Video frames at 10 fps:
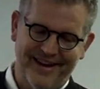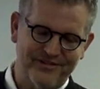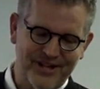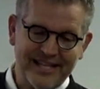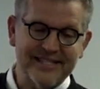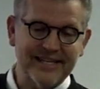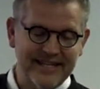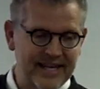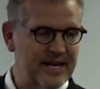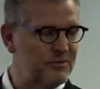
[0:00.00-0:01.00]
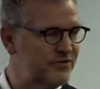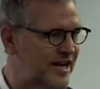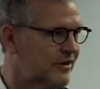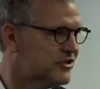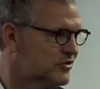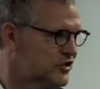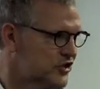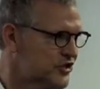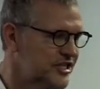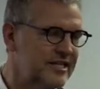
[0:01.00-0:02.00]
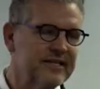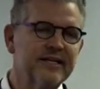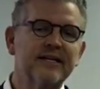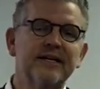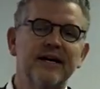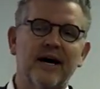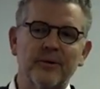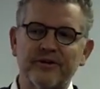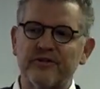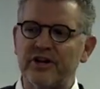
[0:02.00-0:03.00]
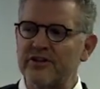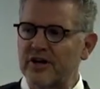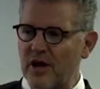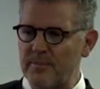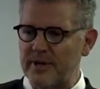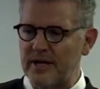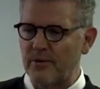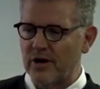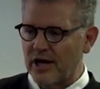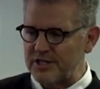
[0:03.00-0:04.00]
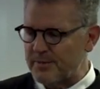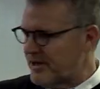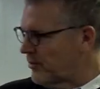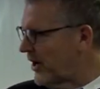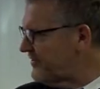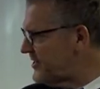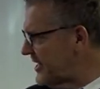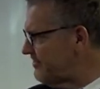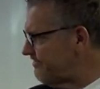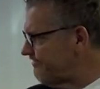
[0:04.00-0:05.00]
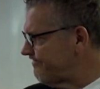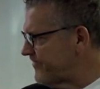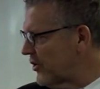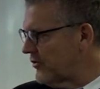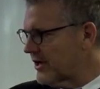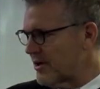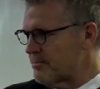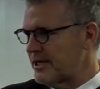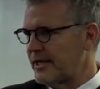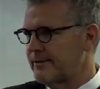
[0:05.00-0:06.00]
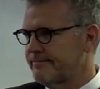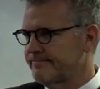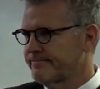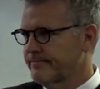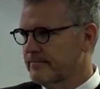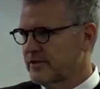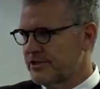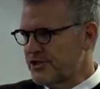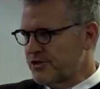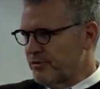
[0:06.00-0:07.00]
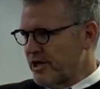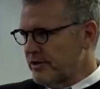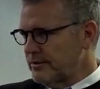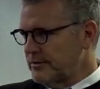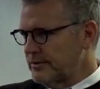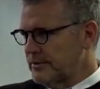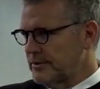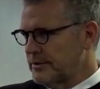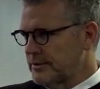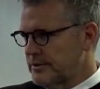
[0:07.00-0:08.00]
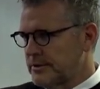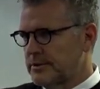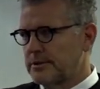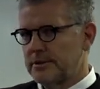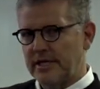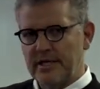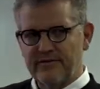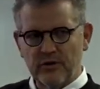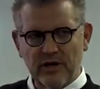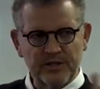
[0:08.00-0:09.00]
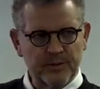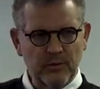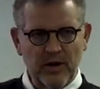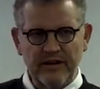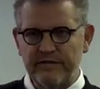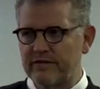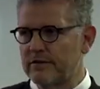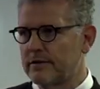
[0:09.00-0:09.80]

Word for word: after that scene, and then I moved out to New Jersey. I worked for another company where a husband and wife team owned the company. Sister, brother? Any of you husband and wife?